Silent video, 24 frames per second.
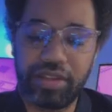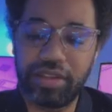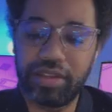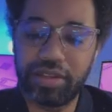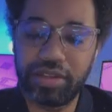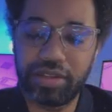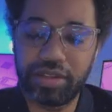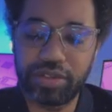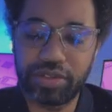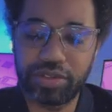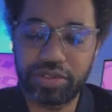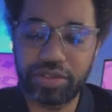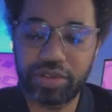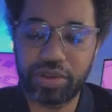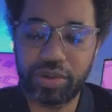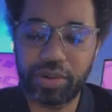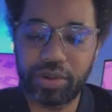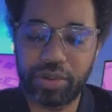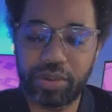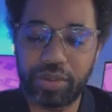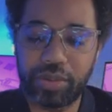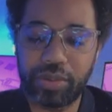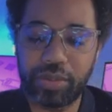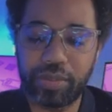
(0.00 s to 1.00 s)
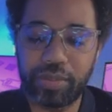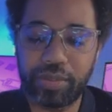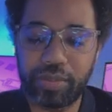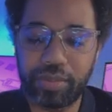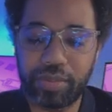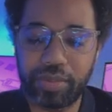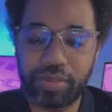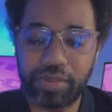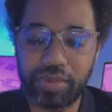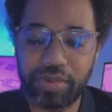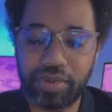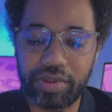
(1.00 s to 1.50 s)
So
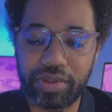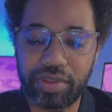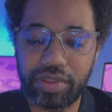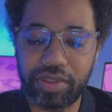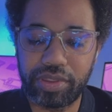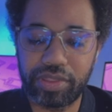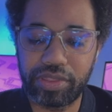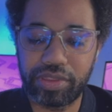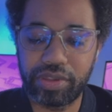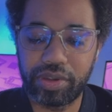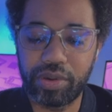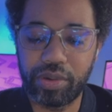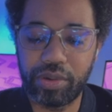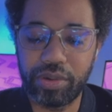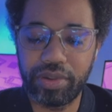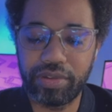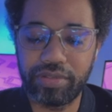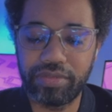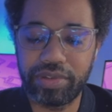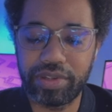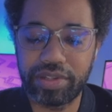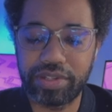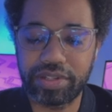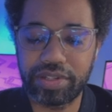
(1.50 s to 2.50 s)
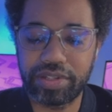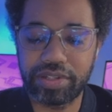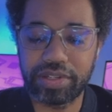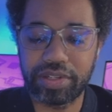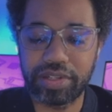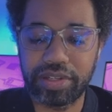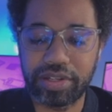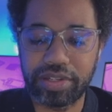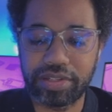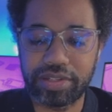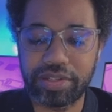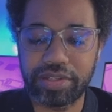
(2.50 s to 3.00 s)
the goal of this
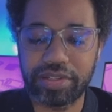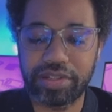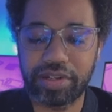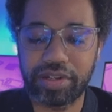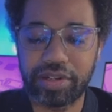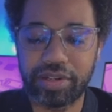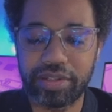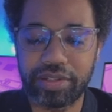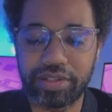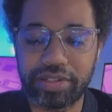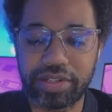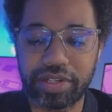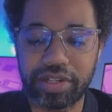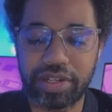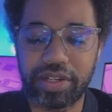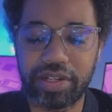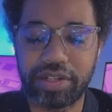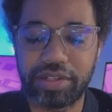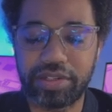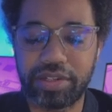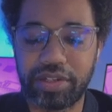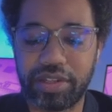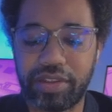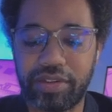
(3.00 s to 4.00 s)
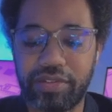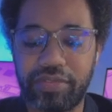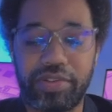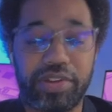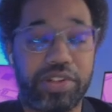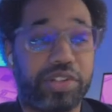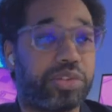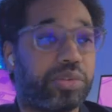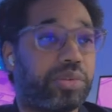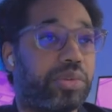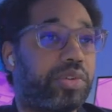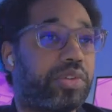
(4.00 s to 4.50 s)
isn't necessarily to get to the
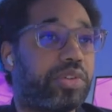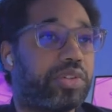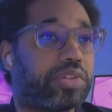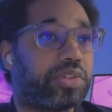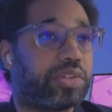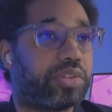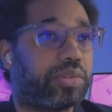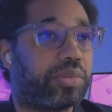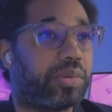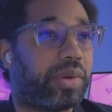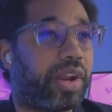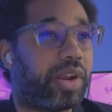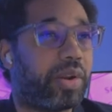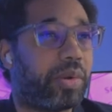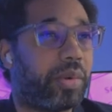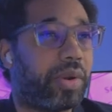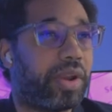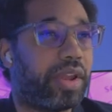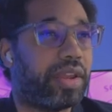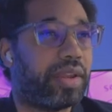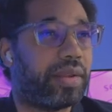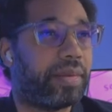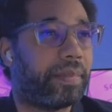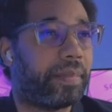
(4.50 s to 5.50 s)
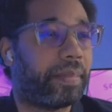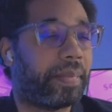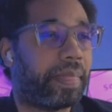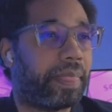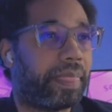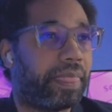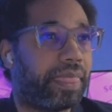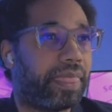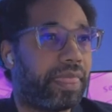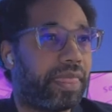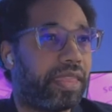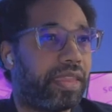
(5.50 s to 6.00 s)
visuals right away.
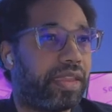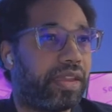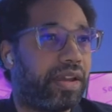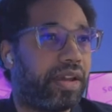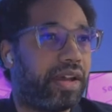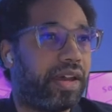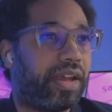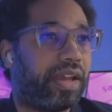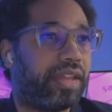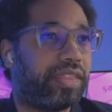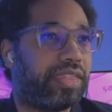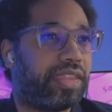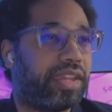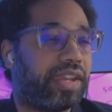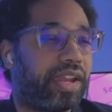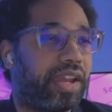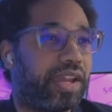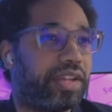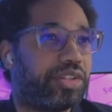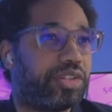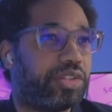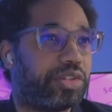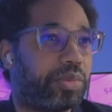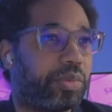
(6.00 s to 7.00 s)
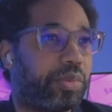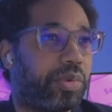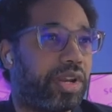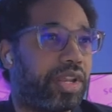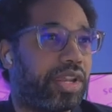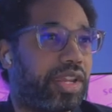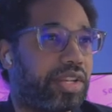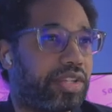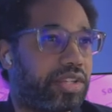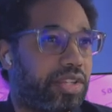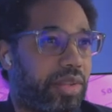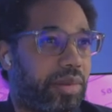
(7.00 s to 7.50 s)
I think I just want to
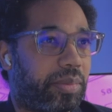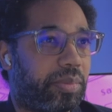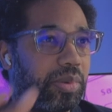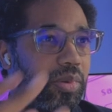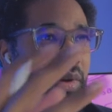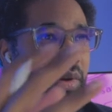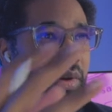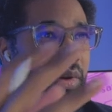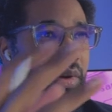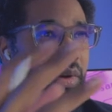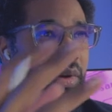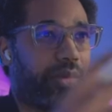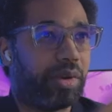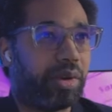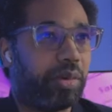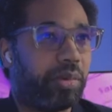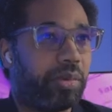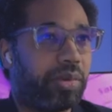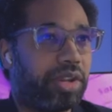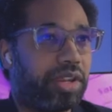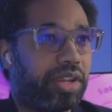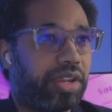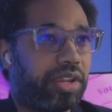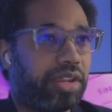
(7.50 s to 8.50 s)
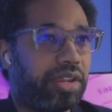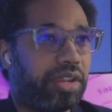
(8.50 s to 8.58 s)
get to the point where we